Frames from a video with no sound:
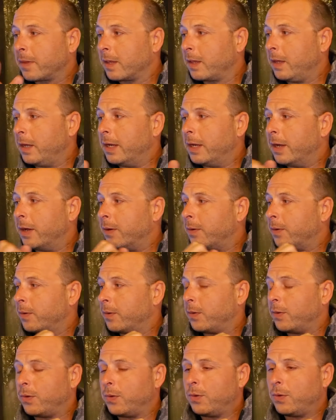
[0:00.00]

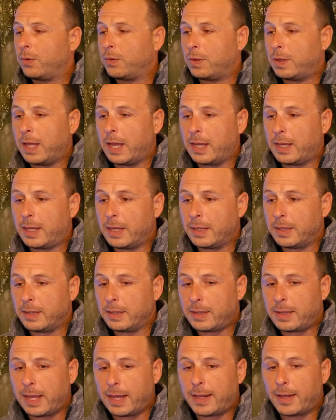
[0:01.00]
they can
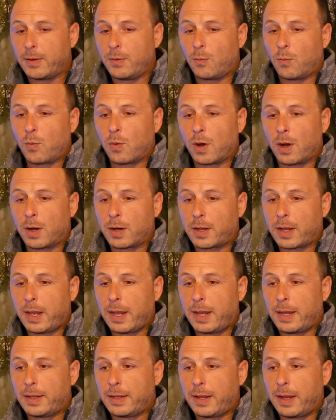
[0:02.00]
work
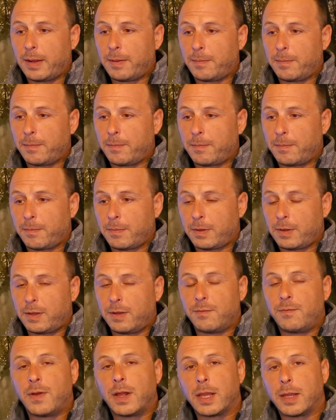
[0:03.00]
and
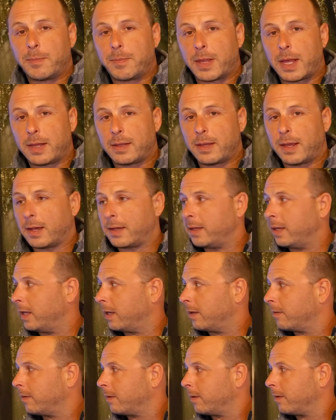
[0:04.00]
develop that
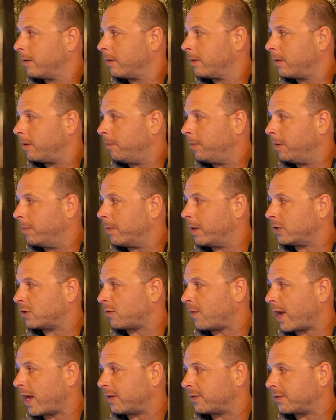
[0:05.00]
technique to be much
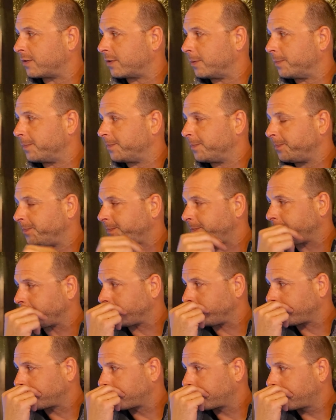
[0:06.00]
faster.
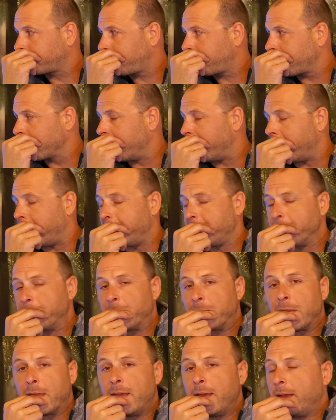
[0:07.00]
All right.
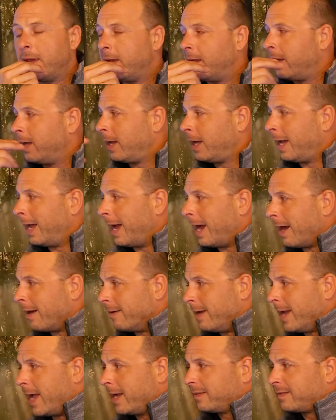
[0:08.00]
Our
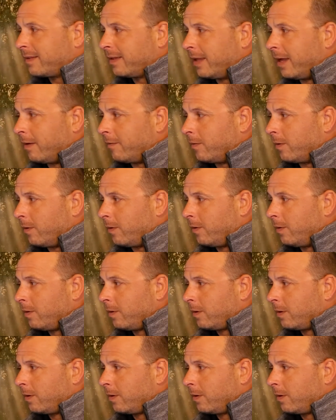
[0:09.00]
next level,